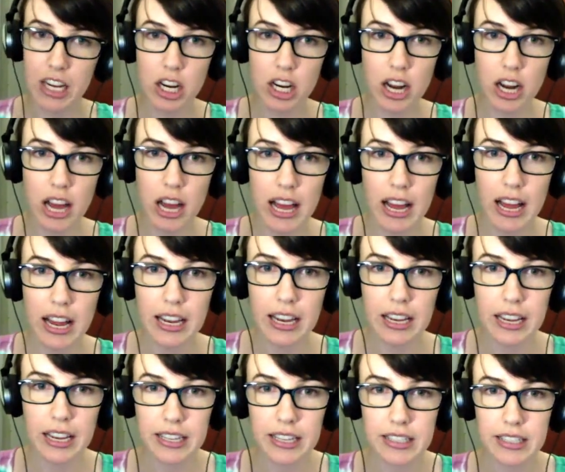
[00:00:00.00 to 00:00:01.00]
and
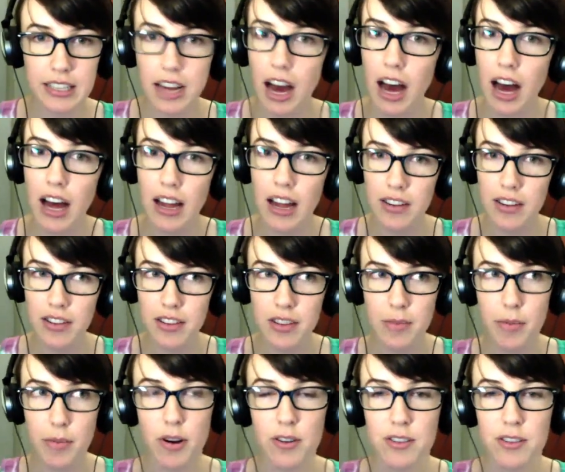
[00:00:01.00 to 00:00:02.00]
it's not the
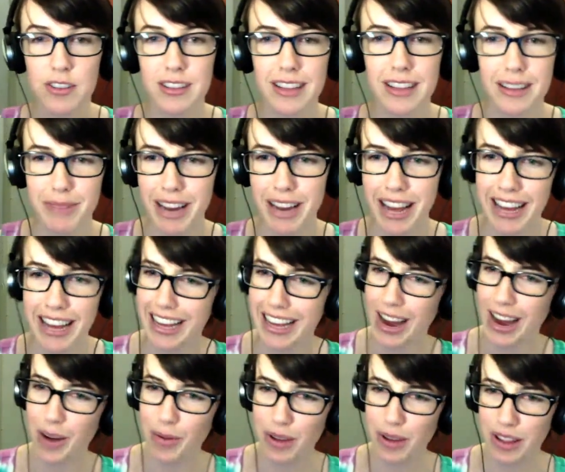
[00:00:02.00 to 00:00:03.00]
person they've been hanging out
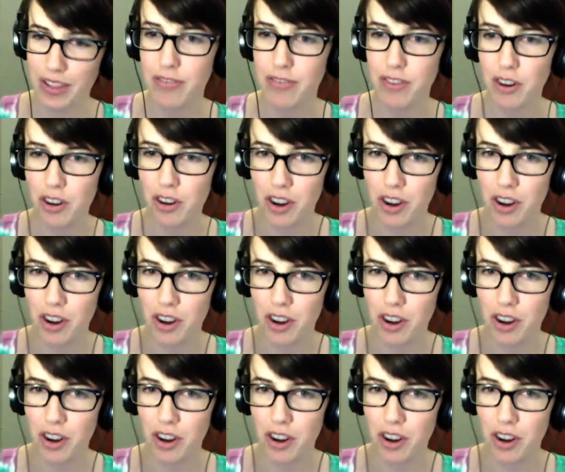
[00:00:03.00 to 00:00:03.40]
with for